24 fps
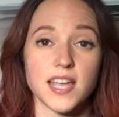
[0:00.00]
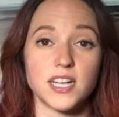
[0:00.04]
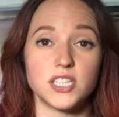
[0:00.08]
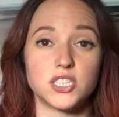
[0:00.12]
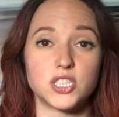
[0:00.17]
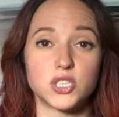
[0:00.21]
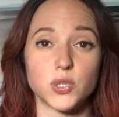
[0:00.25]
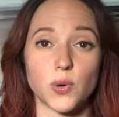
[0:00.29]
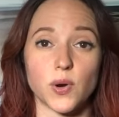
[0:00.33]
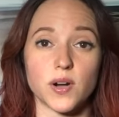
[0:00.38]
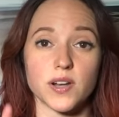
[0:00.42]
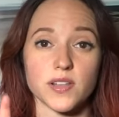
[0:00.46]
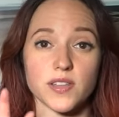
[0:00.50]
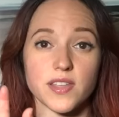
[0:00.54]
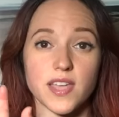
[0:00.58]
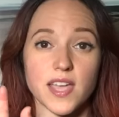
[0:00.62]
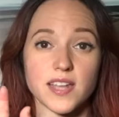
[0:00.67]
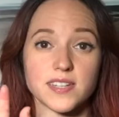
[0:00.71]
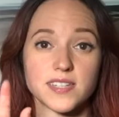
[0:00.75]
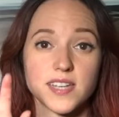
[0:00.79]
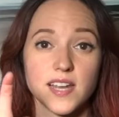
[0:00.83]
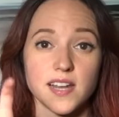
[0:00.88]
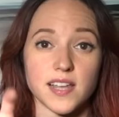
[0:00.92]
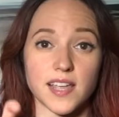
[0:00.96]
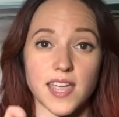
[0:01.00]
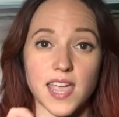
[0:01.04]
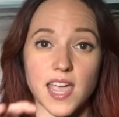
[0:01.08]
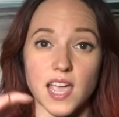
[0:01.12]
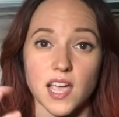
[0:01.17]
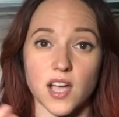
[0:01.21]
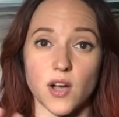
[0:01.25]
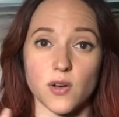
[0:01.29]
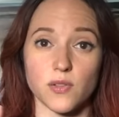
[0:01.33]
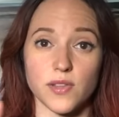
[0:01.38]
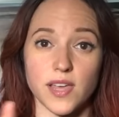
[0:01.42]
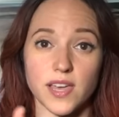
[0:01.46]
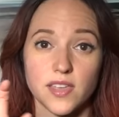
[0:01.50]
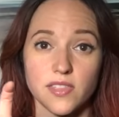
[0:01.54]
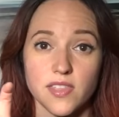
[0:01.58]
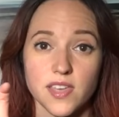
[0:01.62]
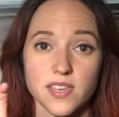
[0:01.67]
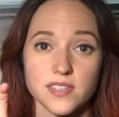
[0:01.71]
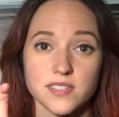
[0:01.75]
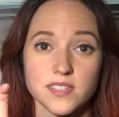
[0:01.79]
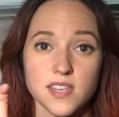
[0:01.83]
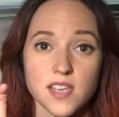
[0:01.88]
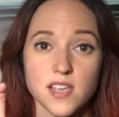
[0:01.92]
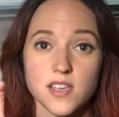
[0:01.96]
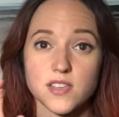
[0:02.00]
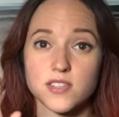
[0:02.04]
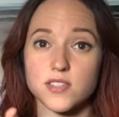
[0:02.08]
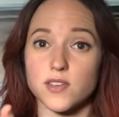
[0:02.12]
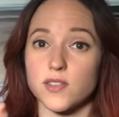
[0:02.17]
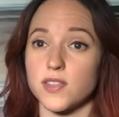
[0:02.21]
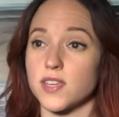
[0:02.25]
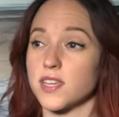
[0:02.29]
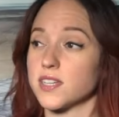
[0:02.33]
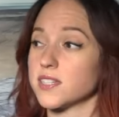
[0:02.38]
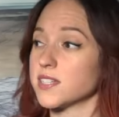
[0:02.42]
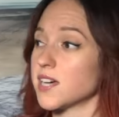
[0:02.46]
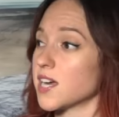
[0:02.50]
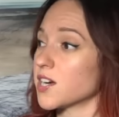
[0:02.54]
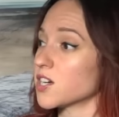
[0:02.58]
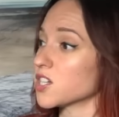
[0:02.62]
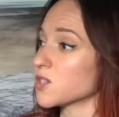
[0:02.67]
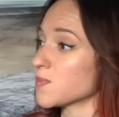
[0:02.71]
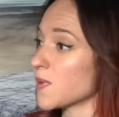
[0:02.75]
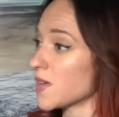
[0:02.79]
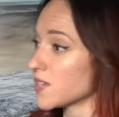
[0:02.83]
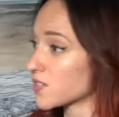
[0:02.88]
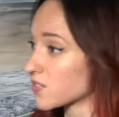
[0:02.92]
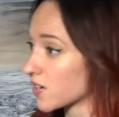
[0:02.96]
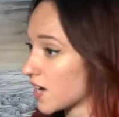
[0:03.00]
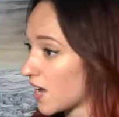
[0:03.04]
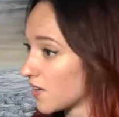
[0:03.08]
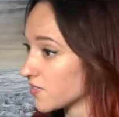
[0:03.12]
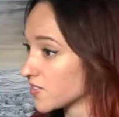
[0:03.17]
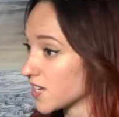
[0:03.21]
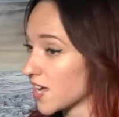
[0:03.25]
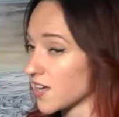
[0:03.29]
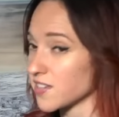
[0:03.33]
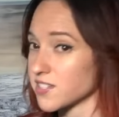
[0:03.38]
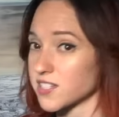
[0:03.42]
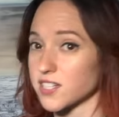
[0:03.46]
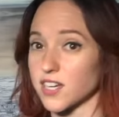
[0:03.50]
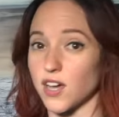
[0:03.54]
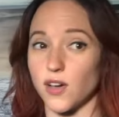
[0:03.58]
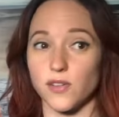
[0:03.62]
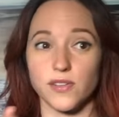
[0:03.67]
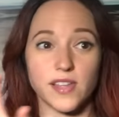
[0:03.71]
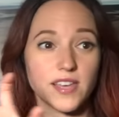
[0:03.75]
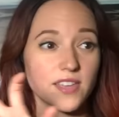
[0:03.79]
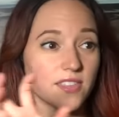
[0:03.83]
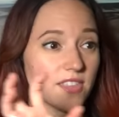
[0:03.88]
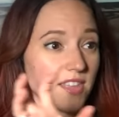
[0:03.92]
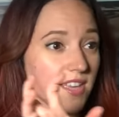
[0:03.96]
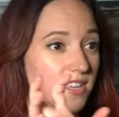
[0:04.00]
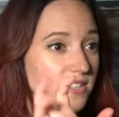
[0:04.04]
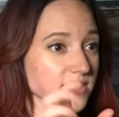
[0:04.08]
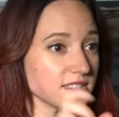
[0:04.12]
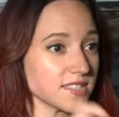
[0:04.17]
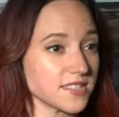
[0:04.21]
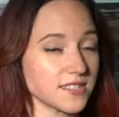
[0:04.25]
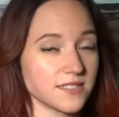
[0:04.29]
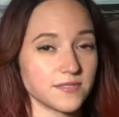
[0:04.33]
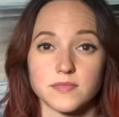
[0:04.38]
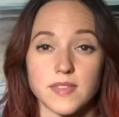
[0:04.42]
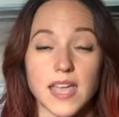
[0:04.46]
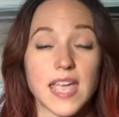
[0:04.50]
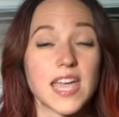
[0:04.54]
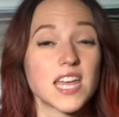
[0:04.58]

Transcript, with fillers: In short, the antenna can't go like this, so the entire spacecraft has to go like this.